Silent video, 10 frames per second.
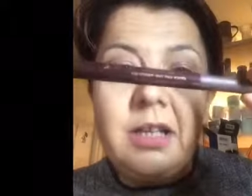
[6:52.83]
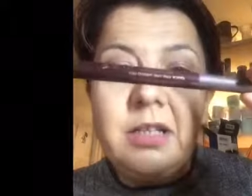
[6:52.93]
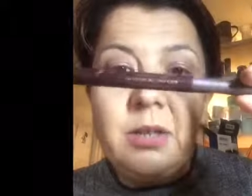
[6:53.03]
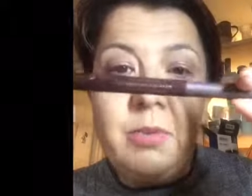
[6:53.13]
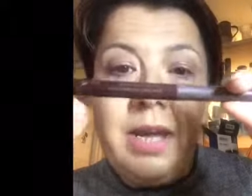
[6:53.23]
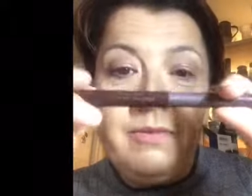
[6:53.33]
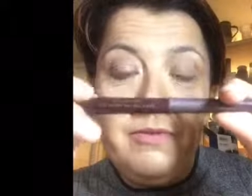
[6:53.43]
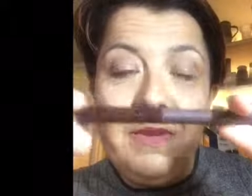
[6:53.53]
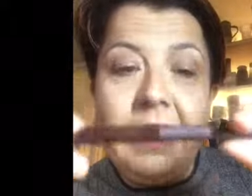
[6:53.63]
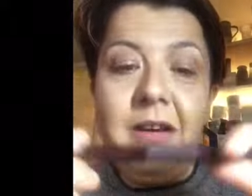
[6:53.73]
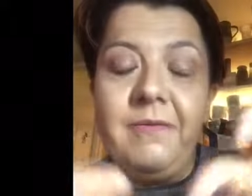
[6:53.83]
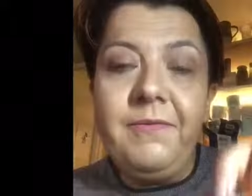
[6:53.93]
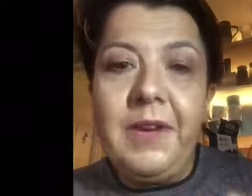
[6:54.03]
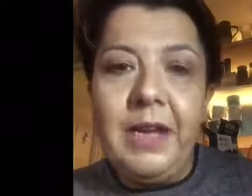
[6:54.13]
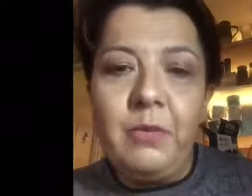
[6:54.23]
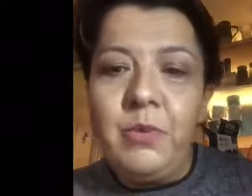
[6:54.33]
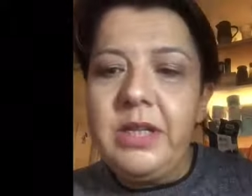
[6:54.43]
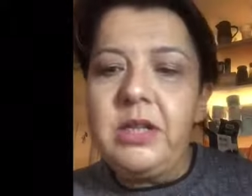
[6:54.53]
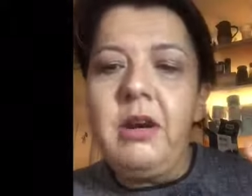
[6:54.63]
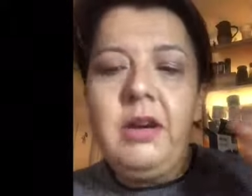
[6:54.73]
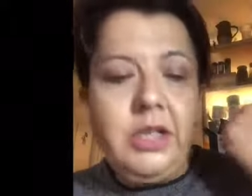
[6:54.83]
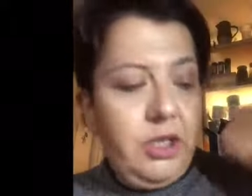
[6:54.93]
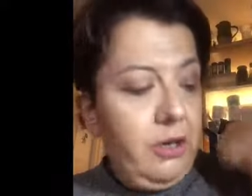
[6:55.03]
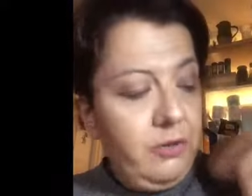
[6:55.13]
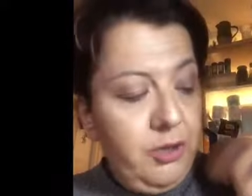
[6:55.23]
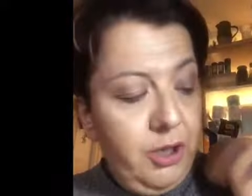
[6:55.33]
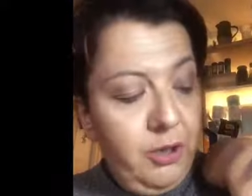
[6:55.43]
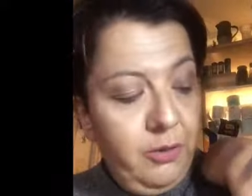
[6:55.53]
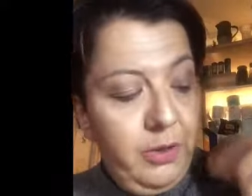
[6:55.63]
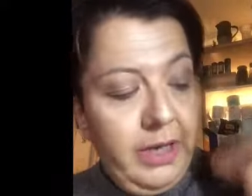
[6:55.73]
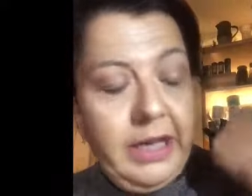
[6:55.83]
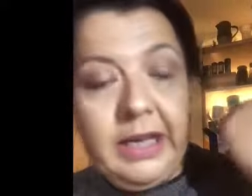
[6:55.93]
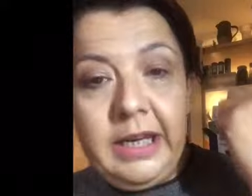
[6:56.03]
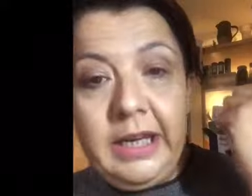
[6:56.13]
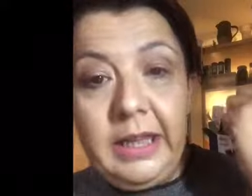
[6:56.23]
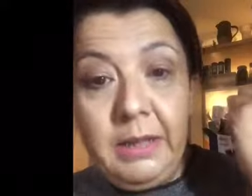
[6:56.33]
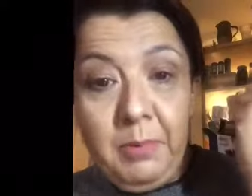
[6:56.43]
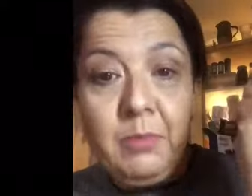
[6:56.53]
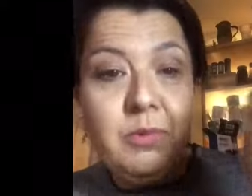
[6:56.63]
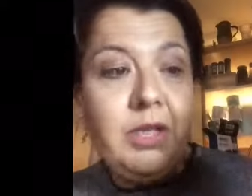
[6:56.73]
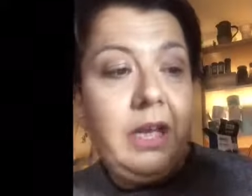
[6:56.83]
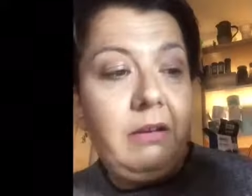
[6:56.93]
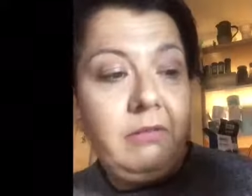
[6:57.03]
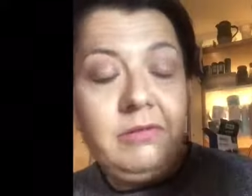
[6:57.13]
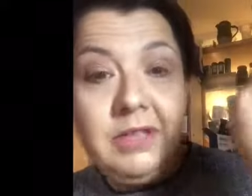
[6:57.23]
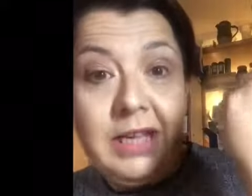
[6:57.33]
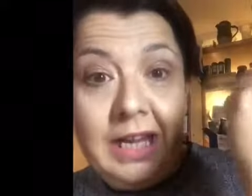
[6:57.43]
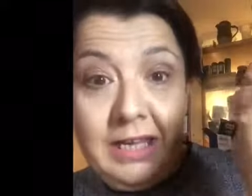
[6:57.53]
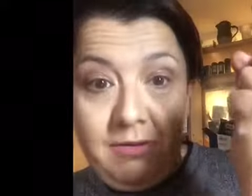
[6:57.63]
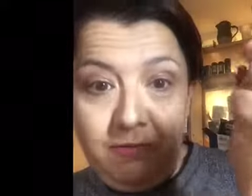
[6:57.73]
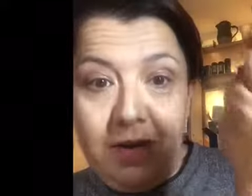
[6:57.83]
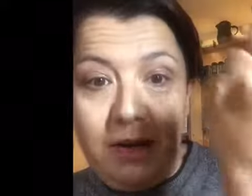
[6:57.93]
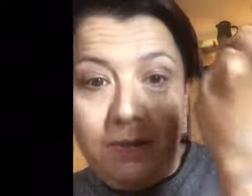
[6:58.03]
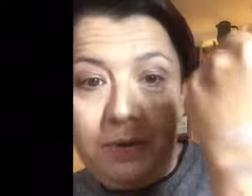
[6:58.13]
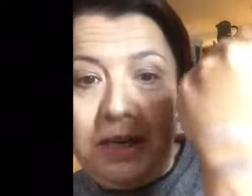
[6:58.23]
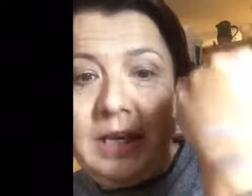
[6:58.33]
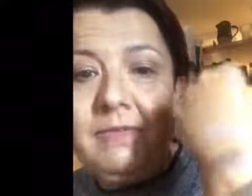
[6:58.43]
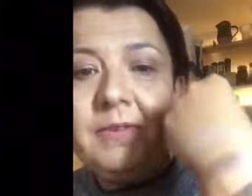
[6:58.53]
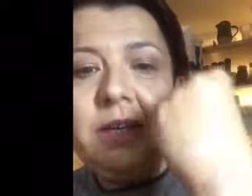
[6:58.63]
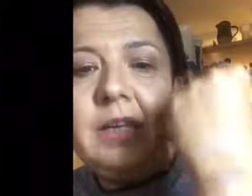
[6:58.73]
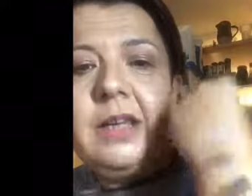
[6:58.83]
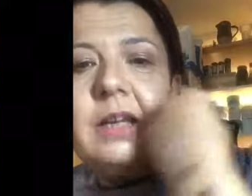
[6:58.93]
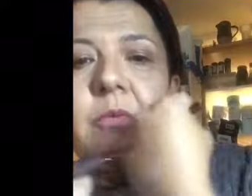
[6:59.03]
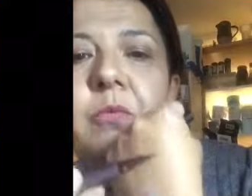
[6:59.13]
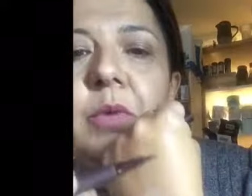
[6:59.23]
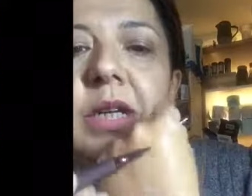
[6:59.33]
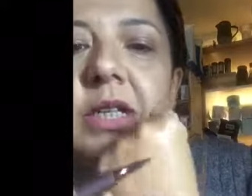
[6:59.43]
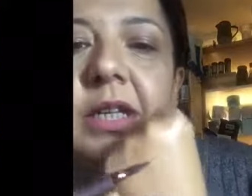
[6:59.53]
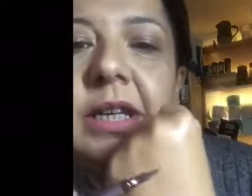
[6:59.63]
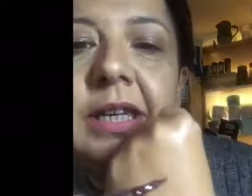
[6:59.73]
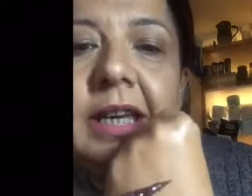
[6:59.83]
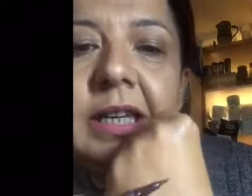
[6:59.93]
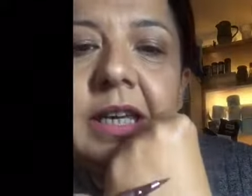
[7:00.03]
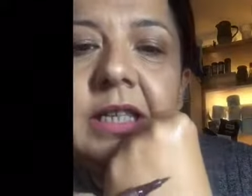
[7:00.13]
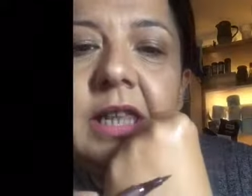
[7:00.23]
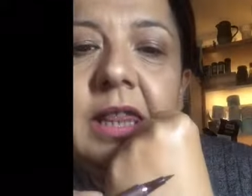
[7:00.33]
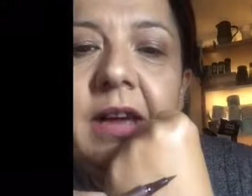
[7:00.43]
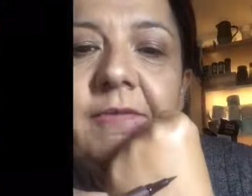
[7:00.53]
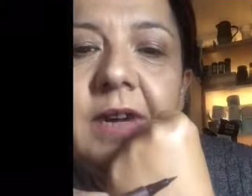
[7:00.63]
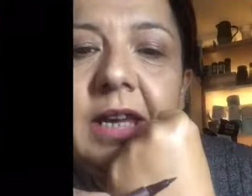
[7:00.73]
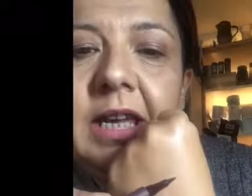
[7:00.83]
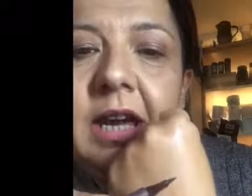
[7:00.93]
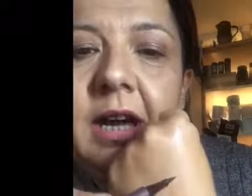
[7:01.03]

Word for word: So we have the feline flick, which I showed you in the bombshell on day three, I believe, which again is lovely